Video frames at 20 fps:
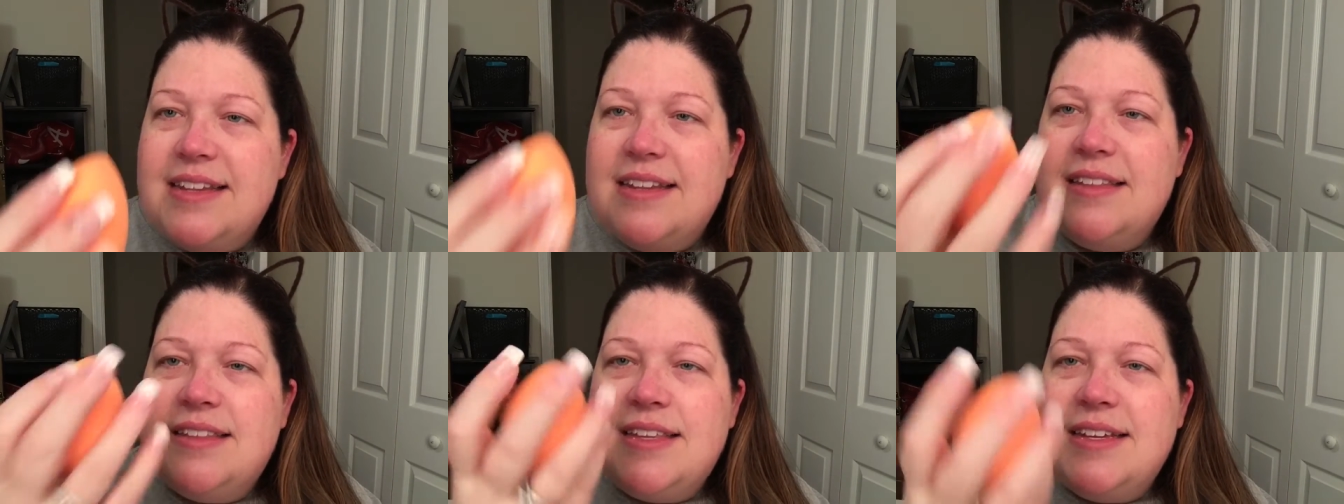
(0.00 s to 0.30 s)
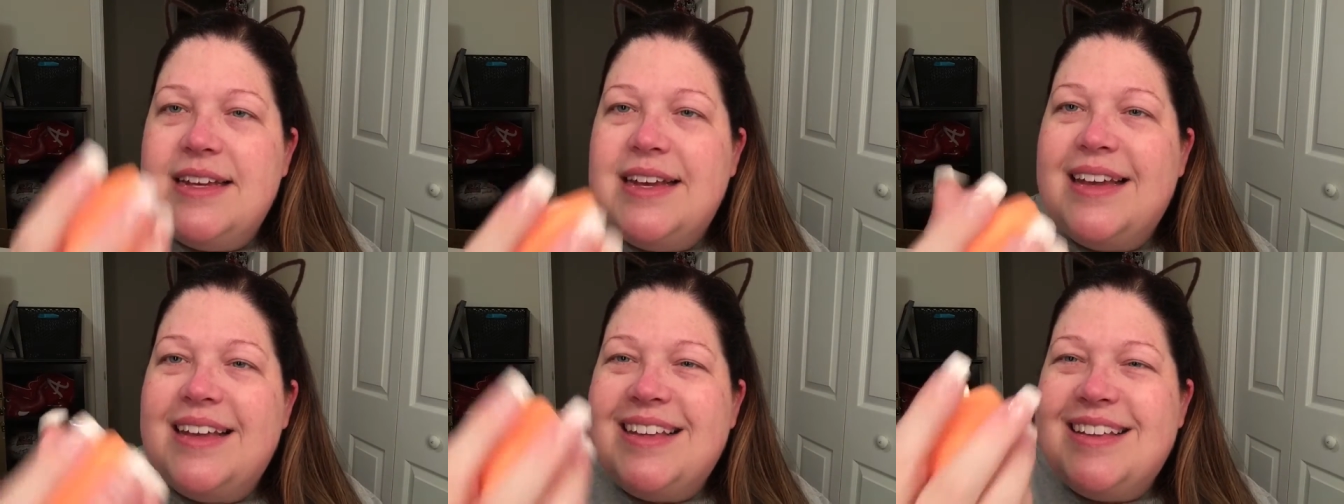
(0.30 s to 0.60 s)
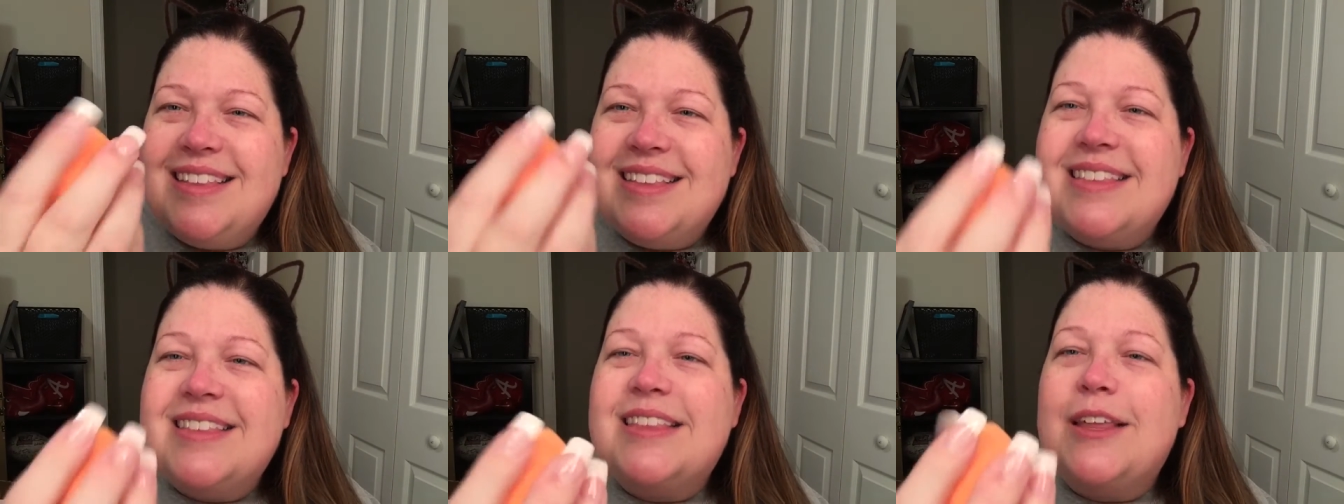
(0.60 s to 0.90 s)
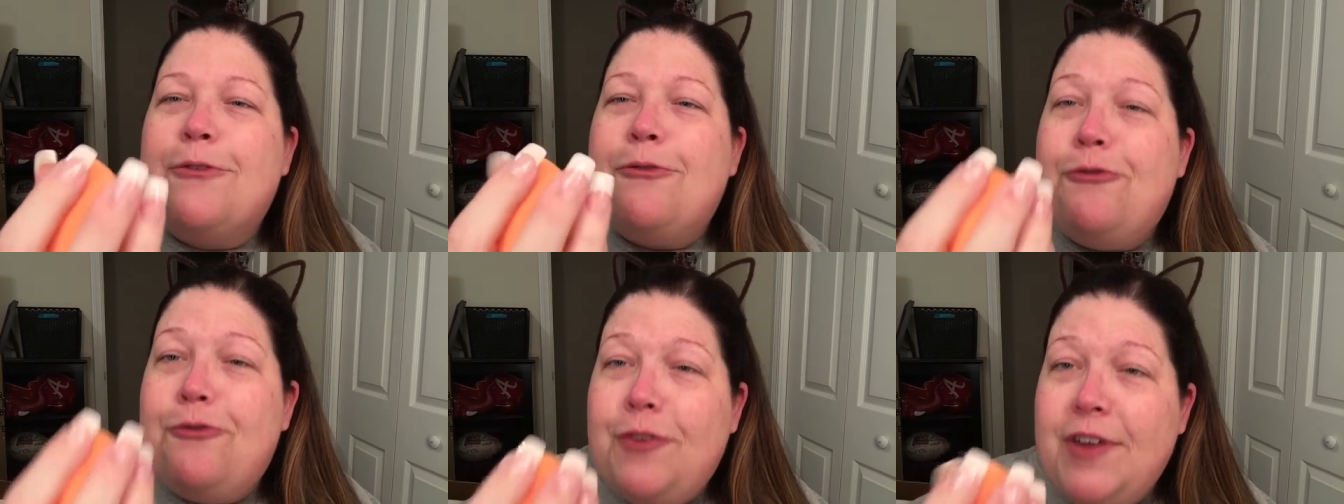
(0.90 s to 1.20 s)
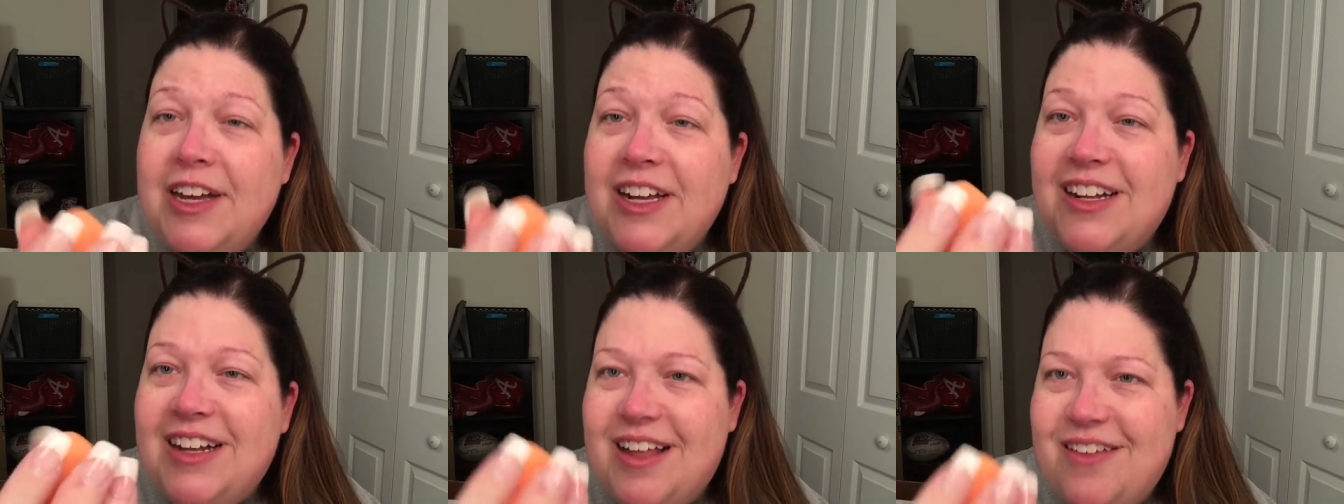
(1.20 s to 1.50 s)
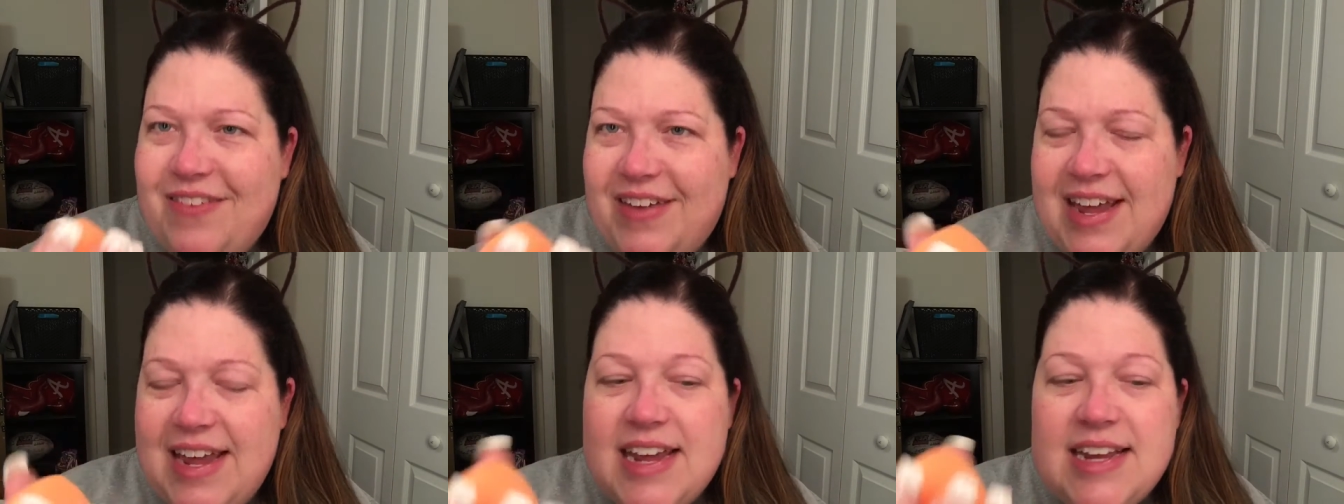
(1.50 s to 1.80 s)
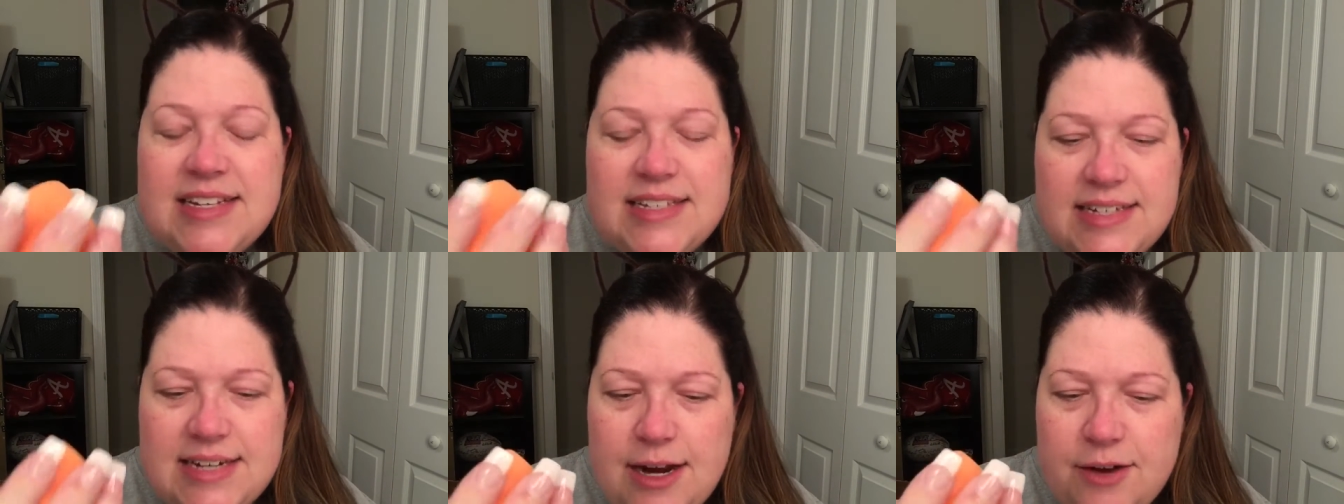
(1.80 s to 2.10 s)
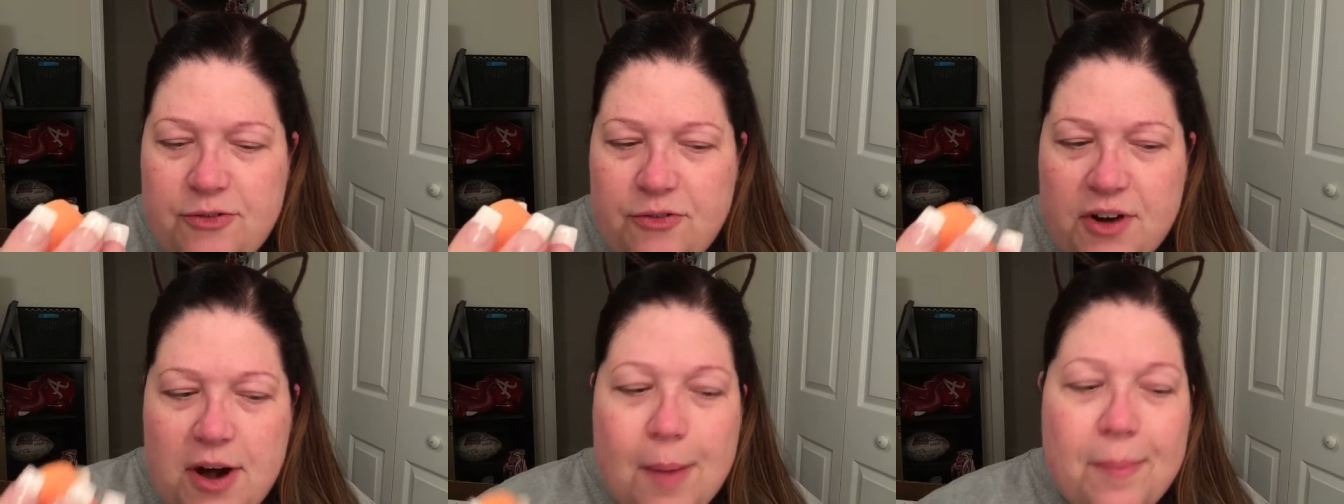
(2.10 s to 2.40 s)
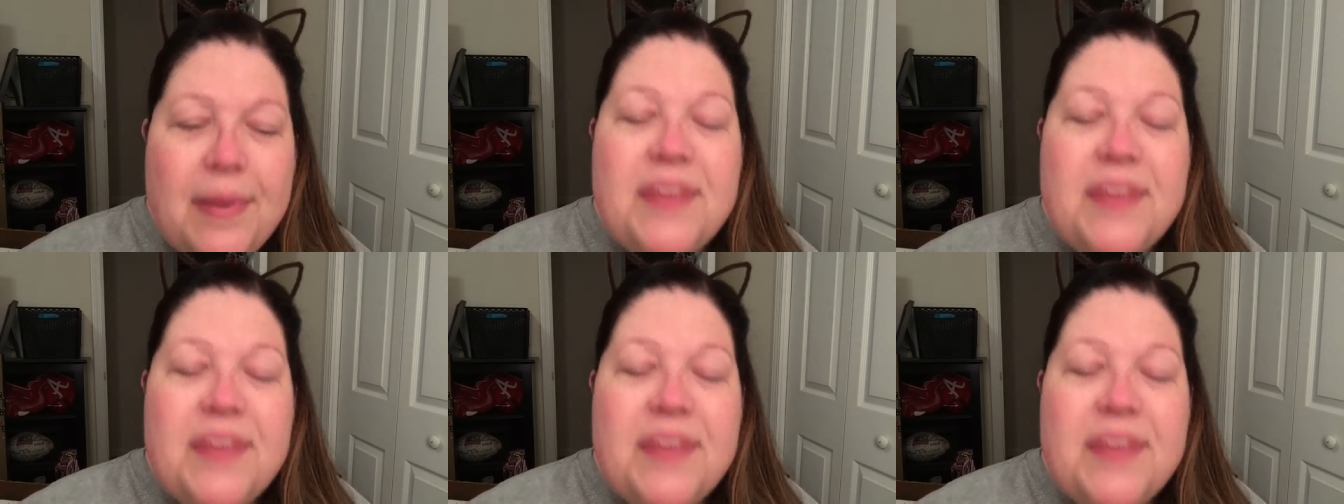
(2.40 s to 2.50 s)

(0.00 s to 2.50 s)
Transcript: the the feel of it is different,